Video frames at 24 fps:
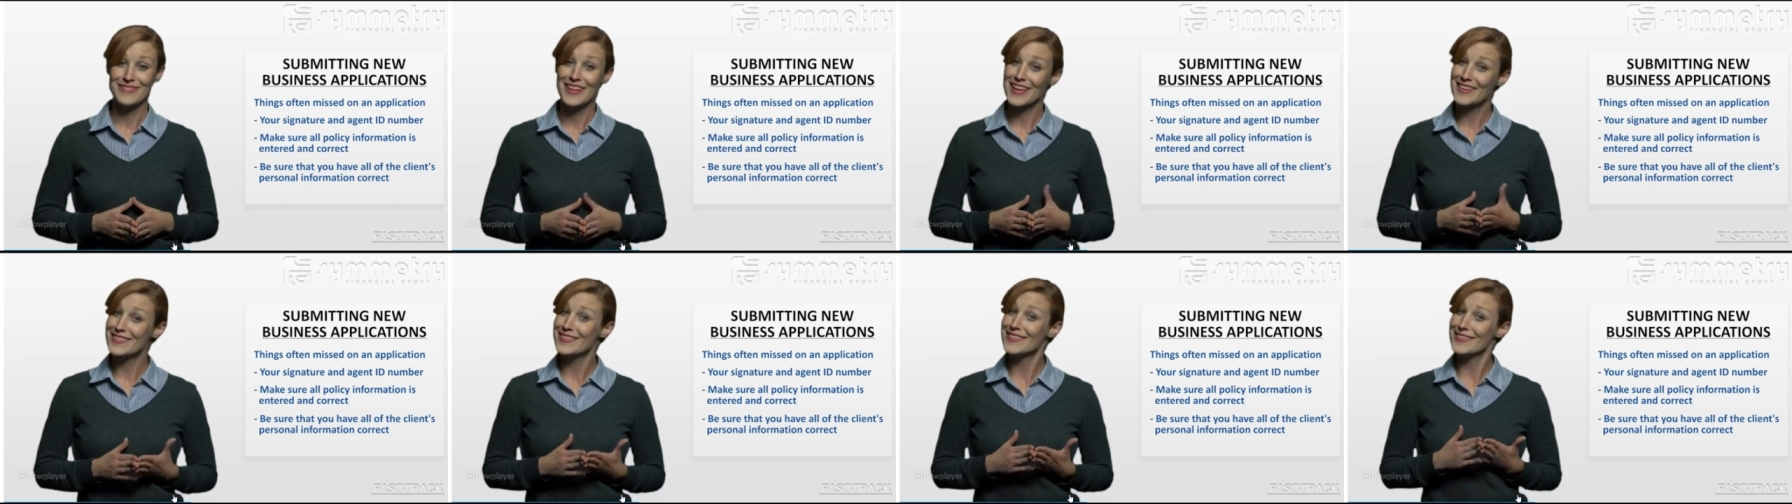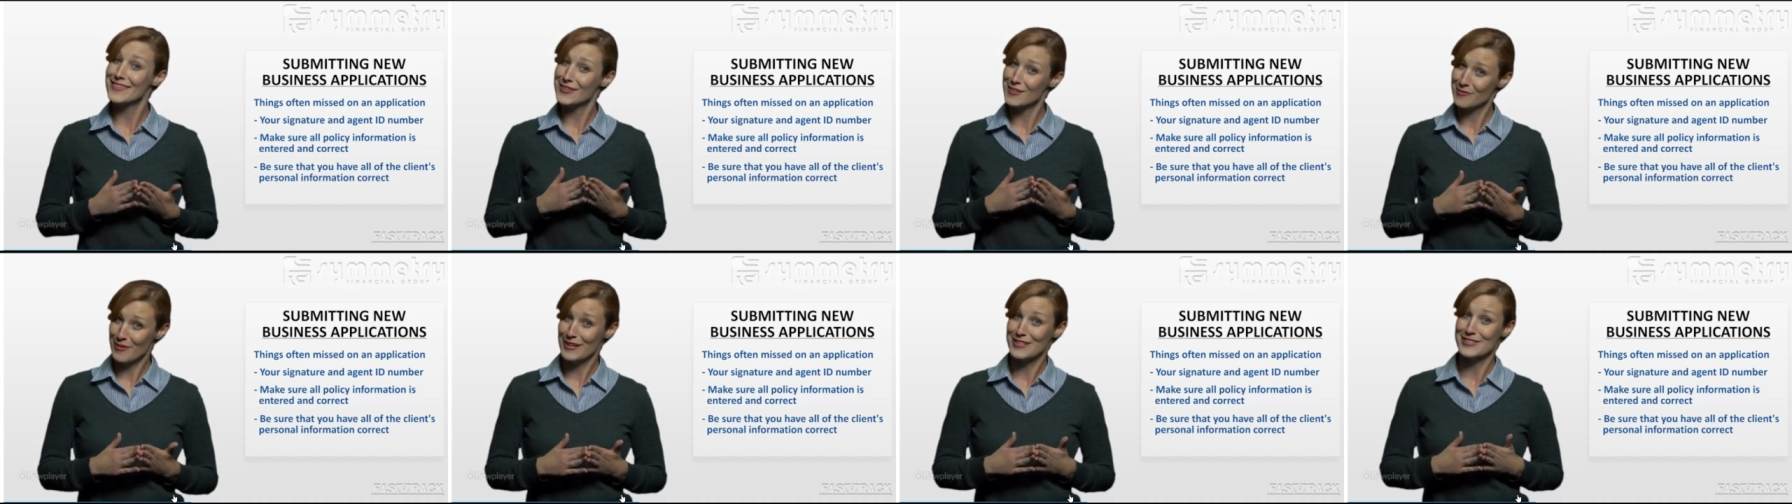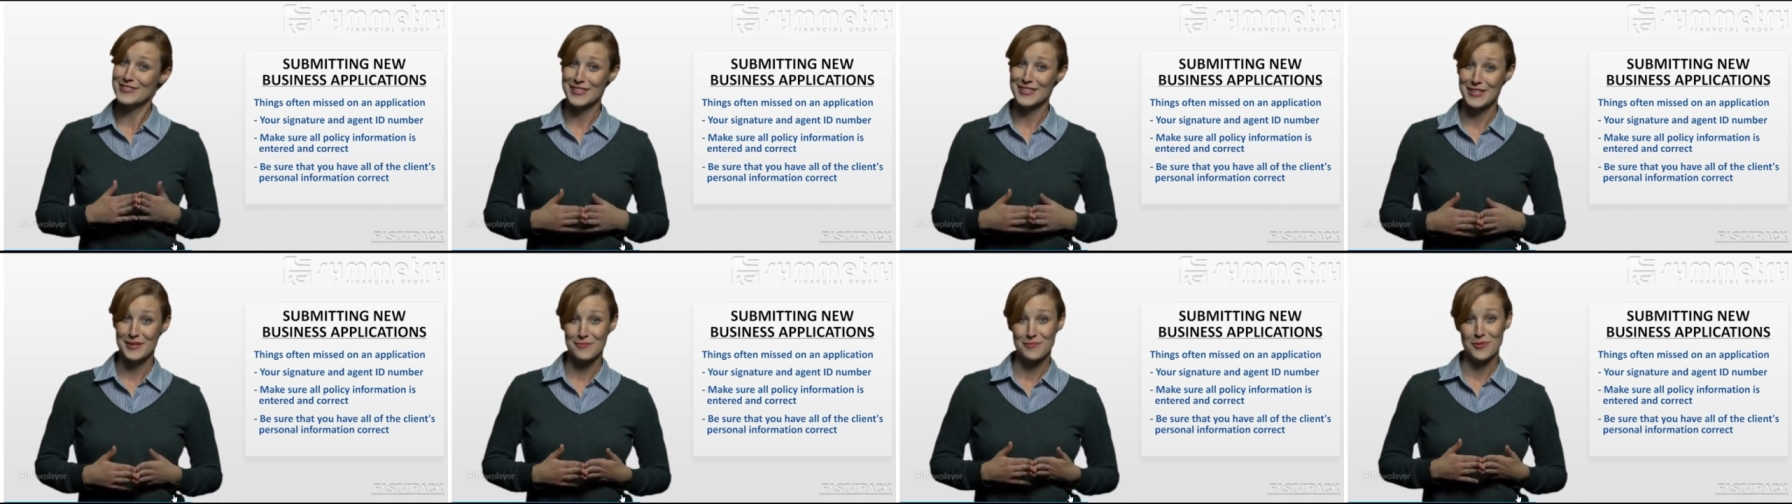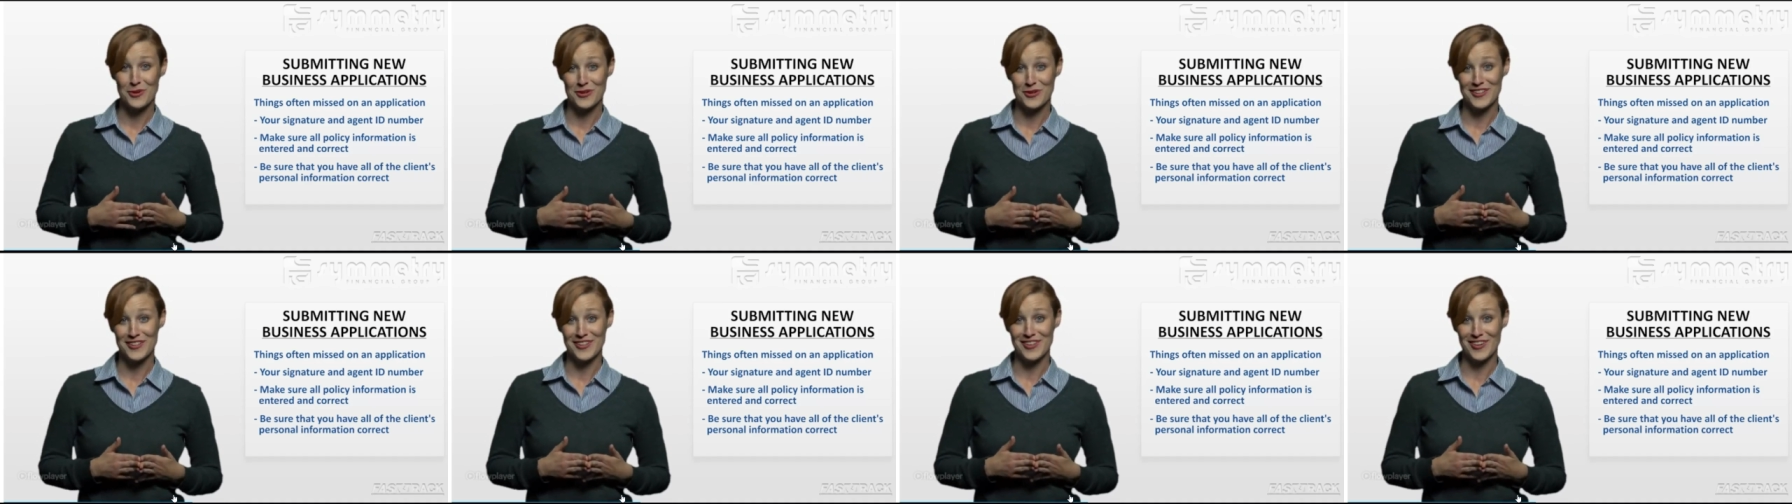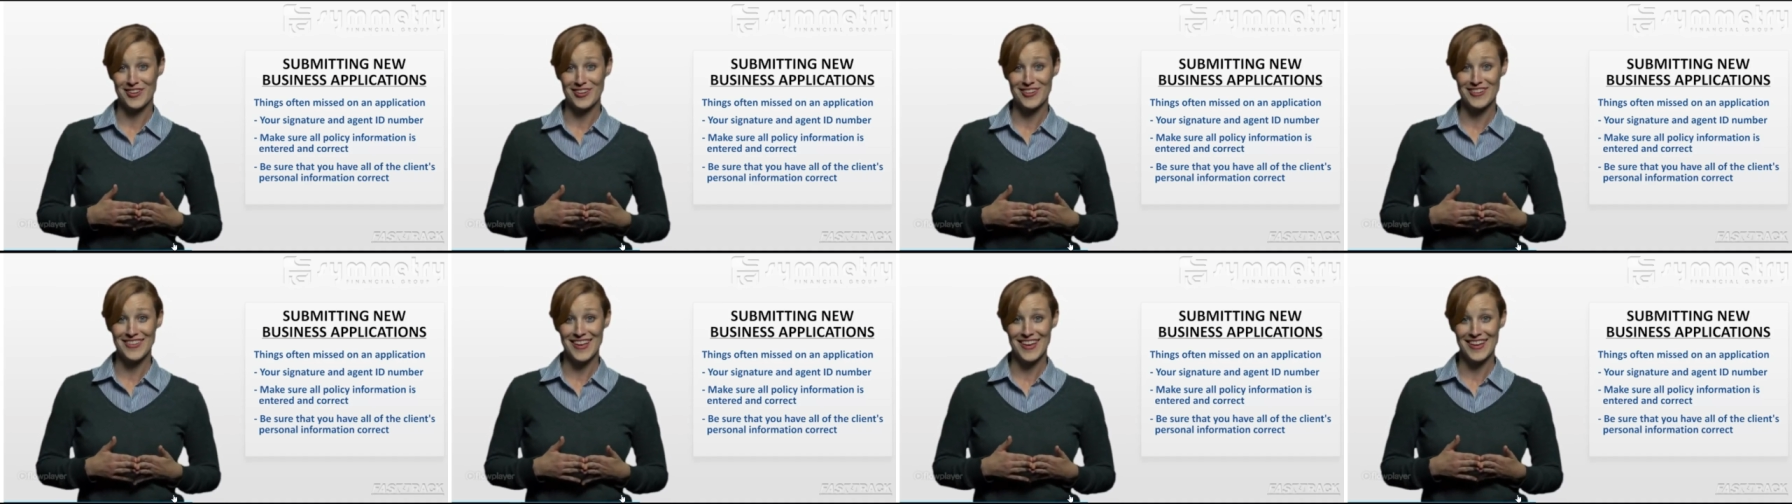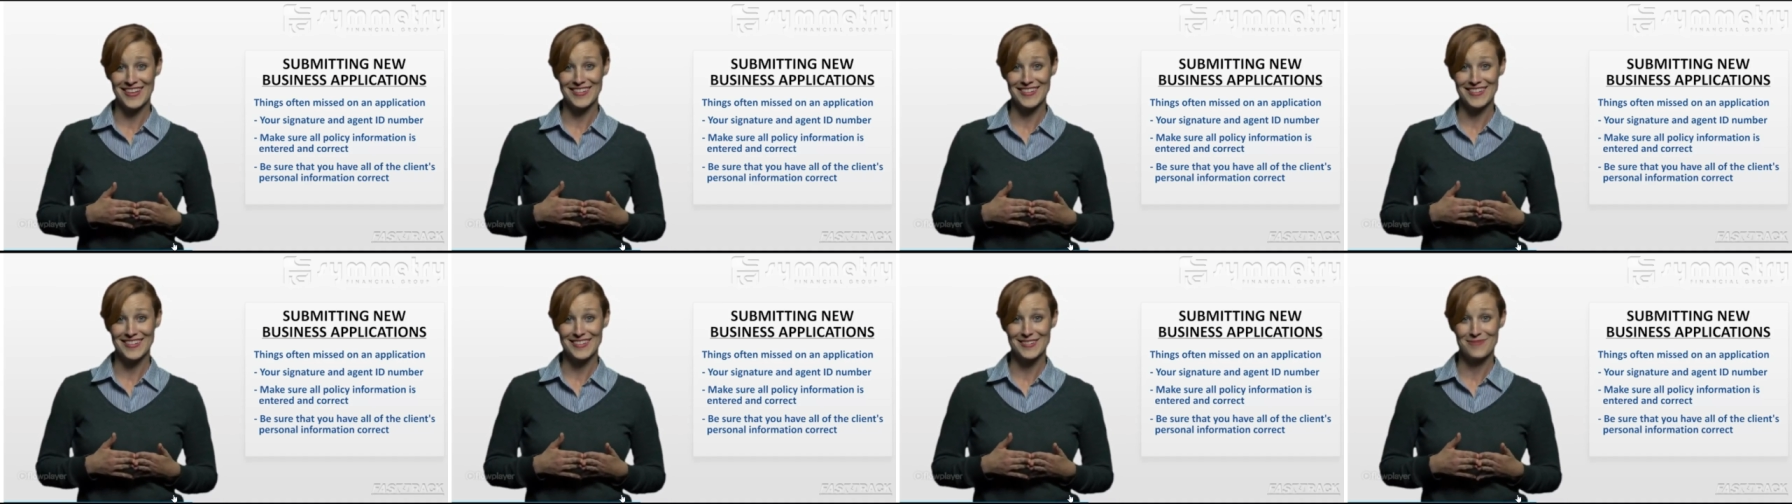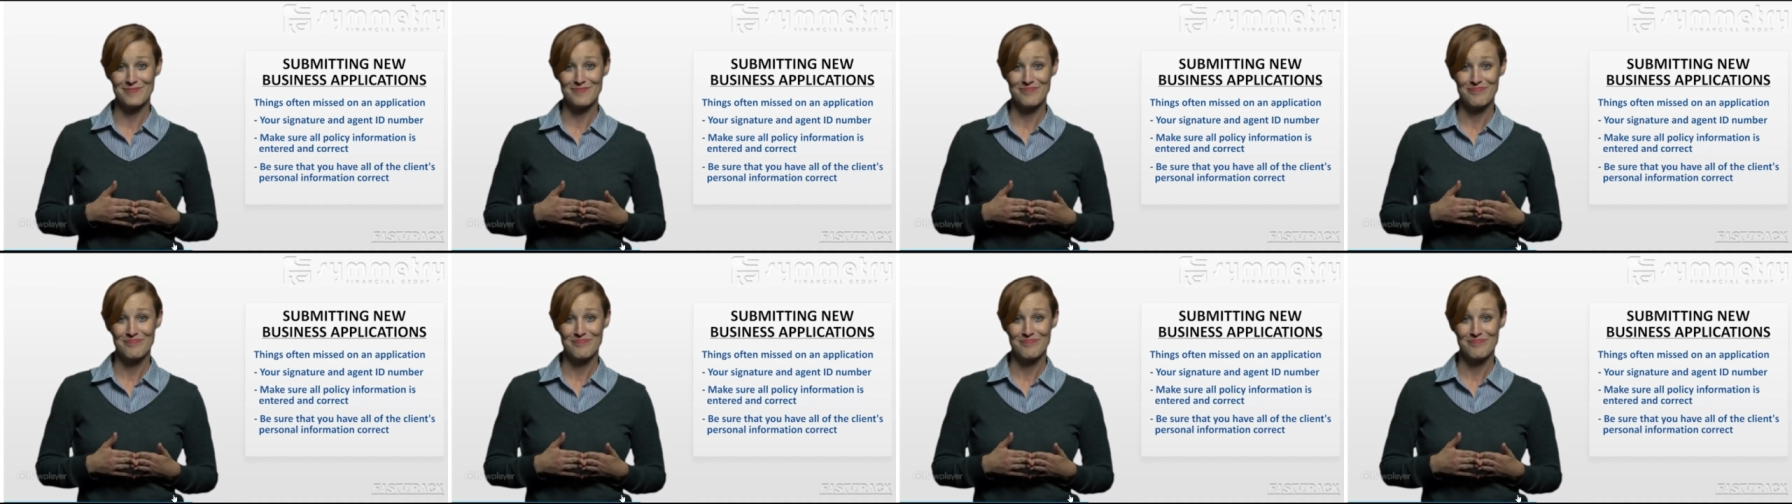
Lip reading: That's especially important to your client.